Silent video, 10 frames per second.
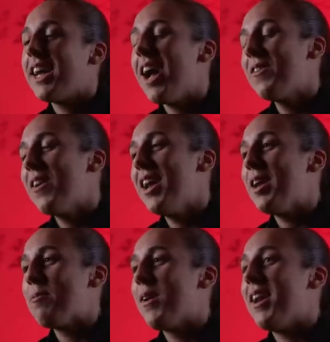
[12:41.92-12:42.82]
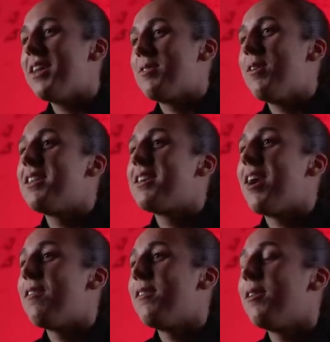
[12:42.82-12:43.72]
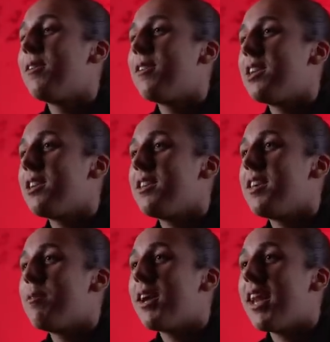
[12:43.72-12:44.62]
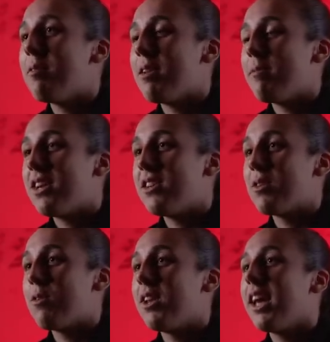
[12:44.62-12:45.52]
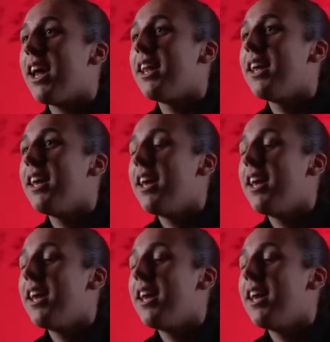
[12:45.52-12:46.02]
can't really put into words how it felt to see my name in the matchday squad again.